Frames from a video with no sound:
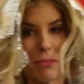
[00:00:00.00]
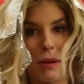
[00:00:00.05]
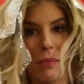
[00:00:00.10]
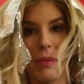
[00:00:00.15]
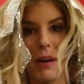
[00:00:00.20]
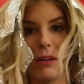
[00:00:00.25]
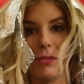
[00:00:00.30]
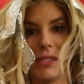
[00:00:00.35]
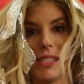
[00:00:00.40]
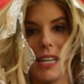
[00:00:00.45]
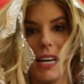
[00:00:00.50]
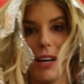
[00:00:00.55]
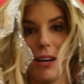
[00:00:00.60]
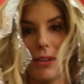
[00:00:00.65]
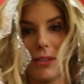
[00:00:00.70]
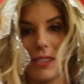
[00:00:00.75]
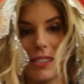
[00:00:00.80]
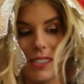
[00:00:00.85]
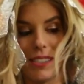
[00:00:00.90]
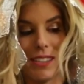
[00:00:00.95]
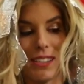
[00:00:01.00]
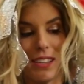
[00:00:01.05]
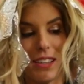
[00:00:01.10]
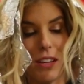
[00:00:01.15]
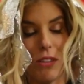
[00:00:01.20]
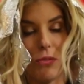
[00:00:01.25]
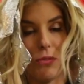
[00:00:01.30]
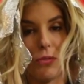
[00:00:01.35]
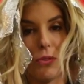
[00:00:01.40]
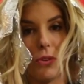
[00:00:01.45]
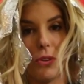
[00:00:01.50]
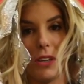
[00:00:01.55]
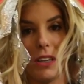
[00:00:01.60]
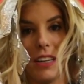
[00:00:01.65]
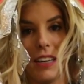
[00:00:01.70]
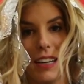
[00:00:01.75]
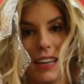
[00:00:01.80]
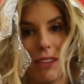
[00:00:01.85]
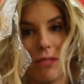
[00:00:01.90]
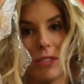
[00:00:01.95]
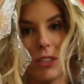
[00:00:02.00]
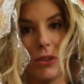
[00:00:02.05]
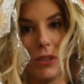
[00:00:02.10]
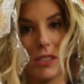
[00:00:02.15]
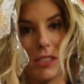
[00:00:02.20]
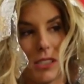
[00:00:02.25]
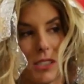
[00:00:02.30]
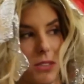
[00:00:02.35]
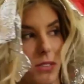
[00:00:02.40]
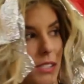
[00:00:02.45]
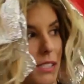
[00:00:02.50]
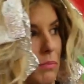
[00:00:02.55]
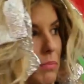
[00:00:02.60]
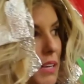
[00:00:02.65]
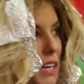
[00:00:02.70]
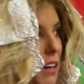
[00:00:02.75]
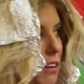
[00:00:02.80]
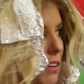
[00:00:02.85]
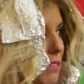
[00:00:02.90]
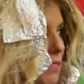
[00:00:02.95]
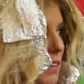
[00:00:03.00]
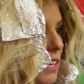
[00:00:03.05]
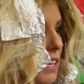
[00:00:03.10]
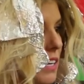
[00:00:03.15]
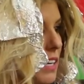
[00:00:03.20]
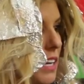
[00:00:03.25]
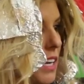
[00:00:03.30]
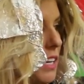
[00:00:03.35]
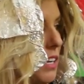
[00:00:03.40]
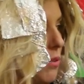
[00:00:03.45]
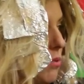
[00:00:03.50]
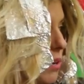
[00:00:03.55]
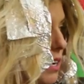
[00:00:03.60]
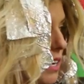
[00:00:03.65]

in my bounce house. Fully, I have no excuse to be out of it in any